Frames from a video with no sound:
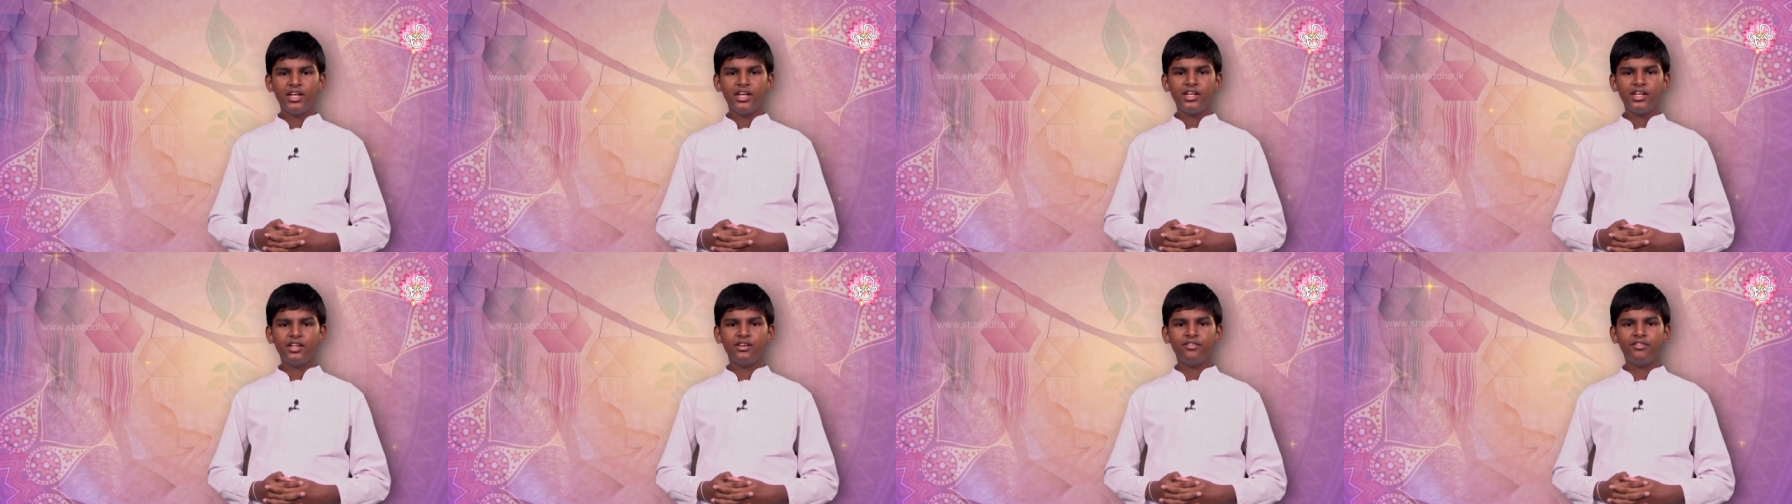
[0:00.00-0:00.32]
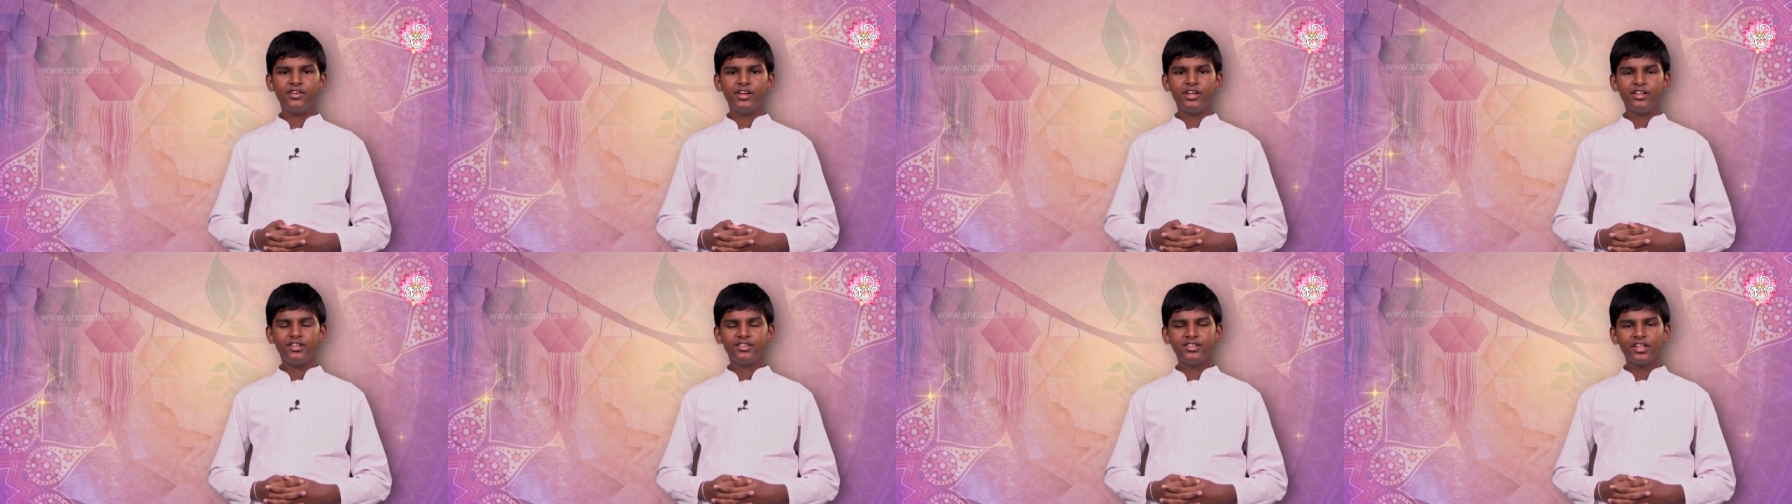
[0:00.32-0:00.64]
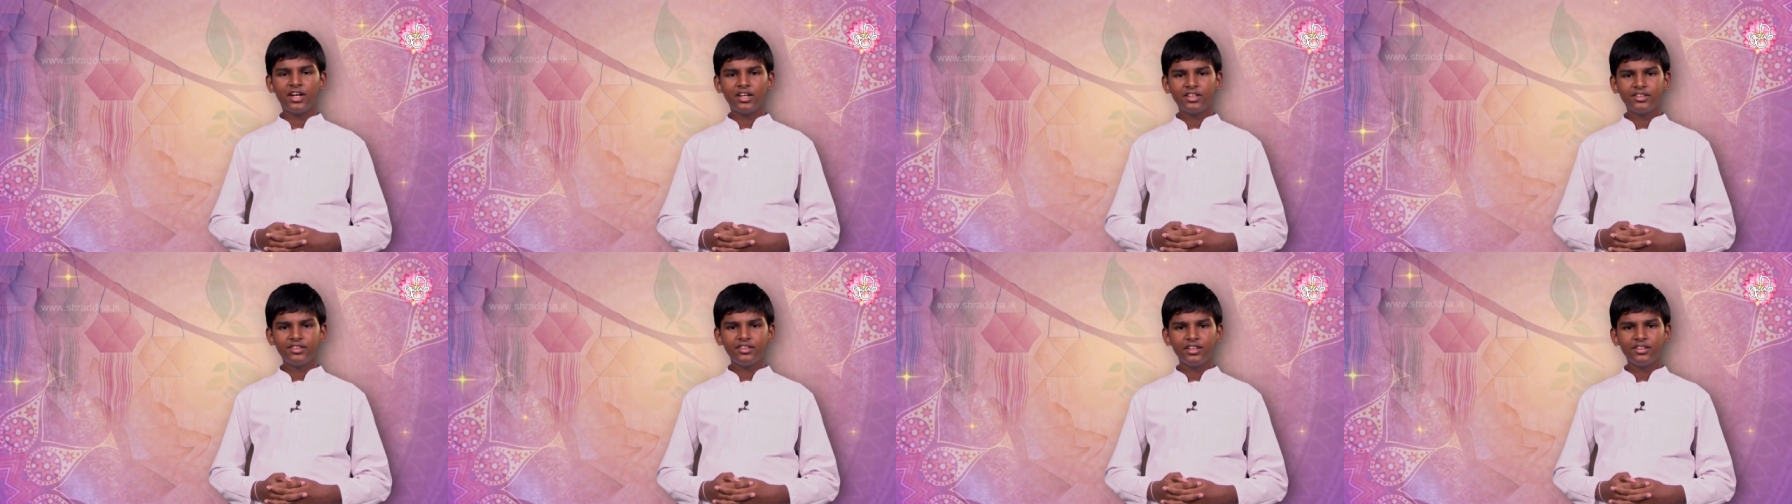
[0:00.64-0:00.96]
in a very
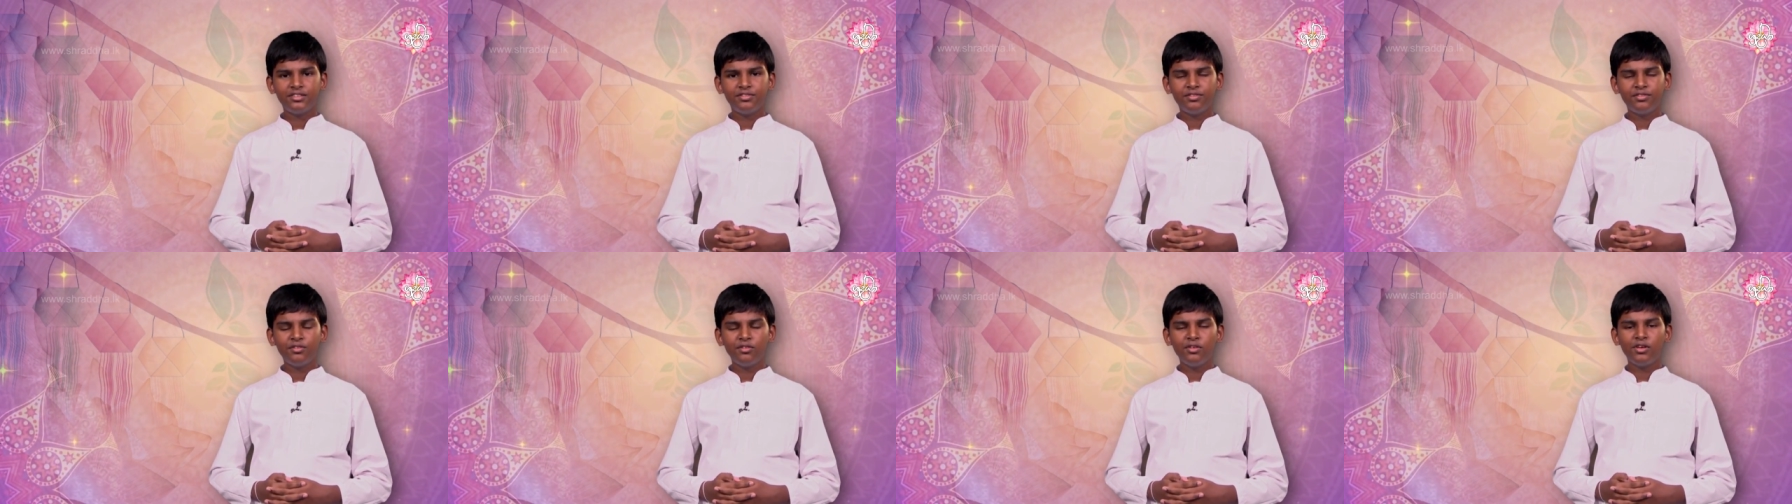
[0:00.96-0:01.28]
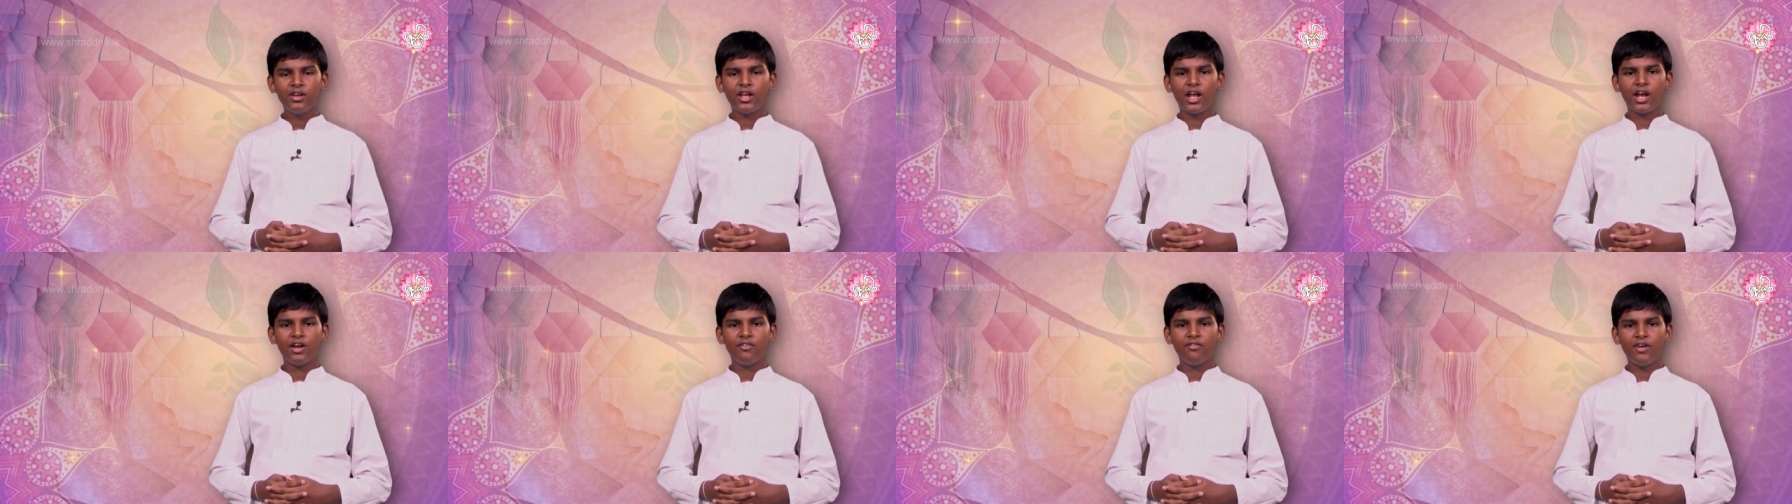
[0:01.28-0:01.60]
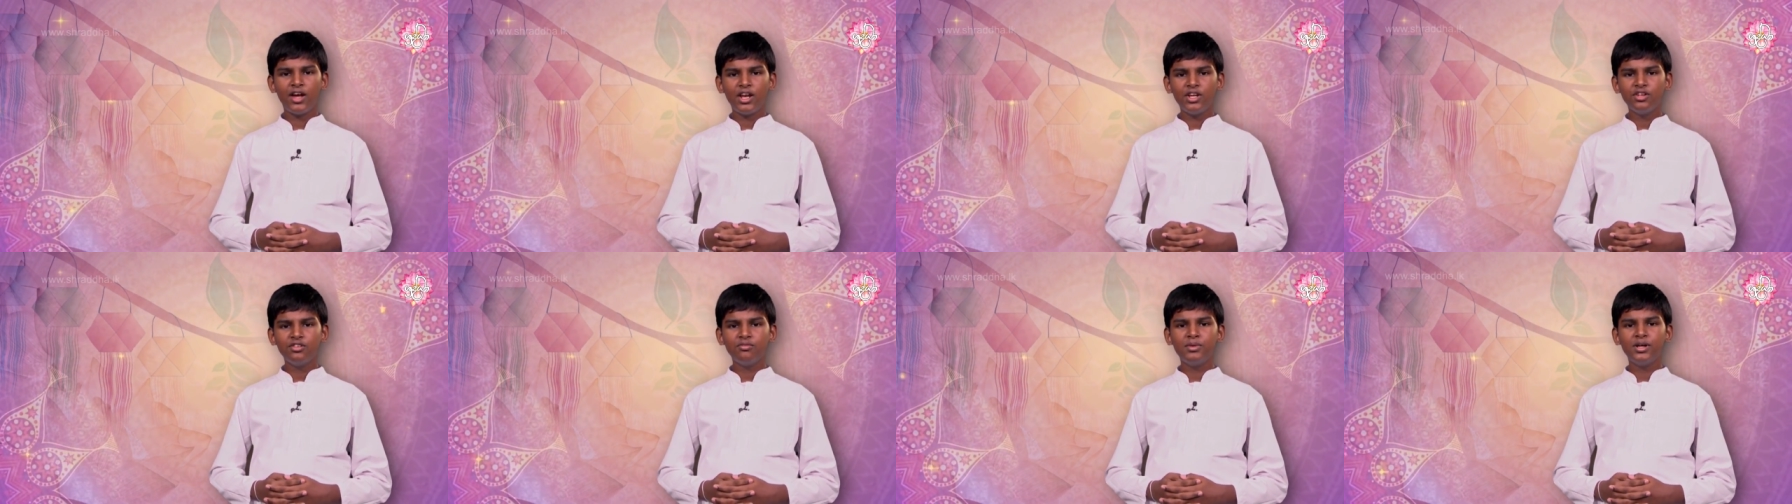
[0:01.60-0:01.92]
successful and
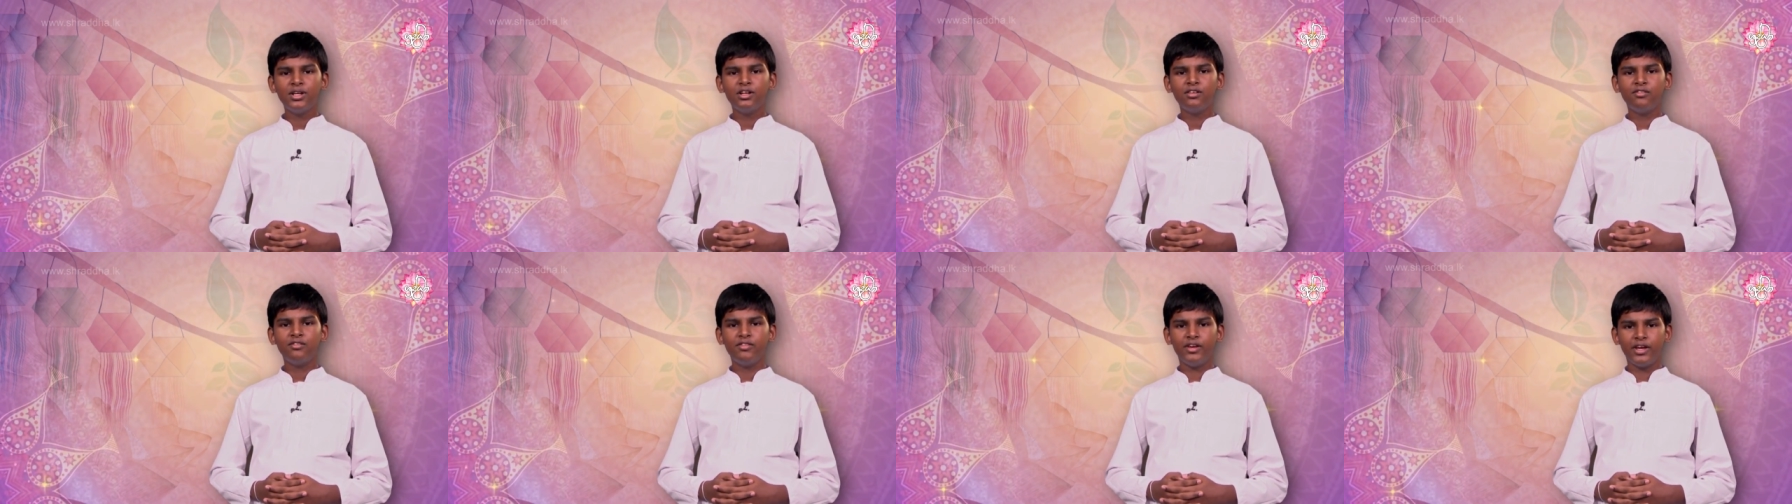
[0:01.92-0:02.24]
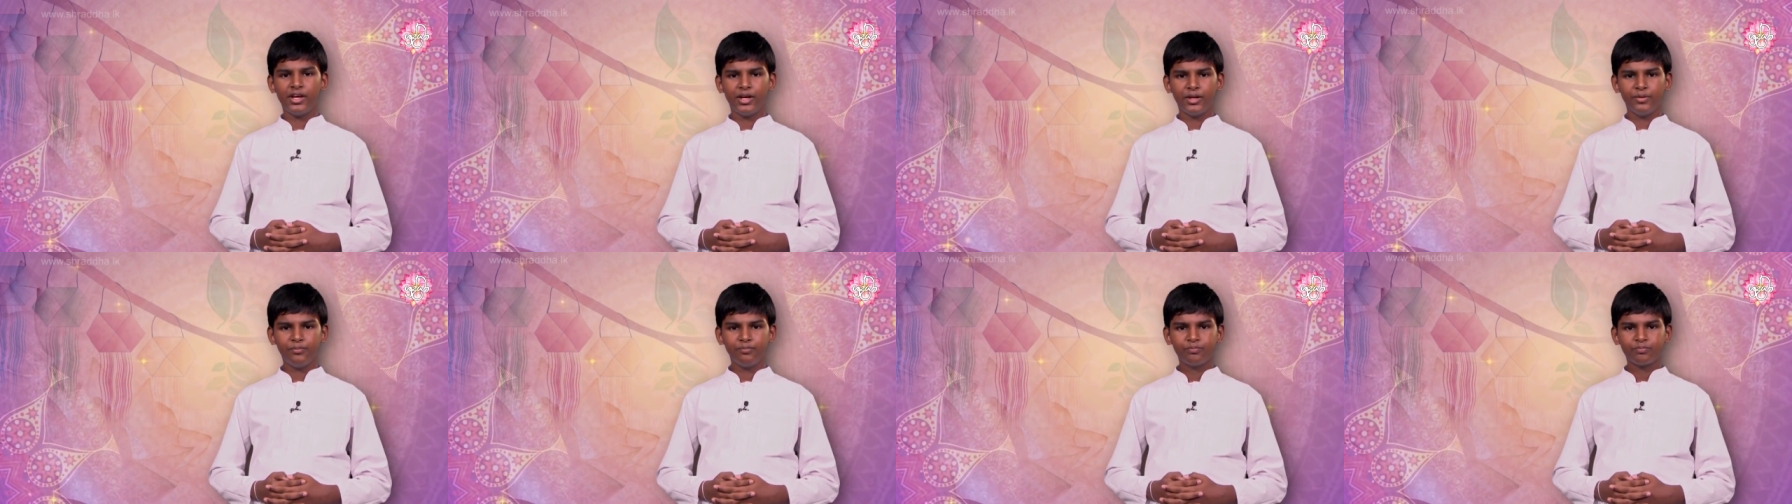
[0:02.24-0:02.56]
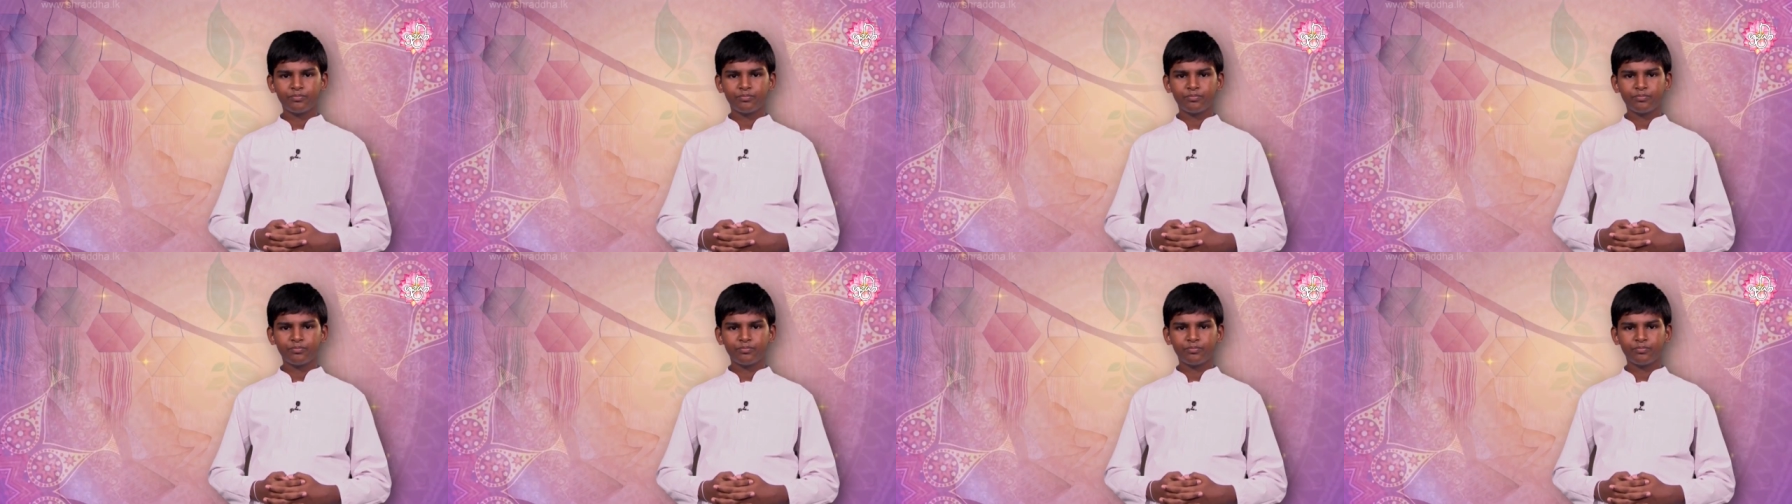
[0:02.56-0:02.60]
valuable way.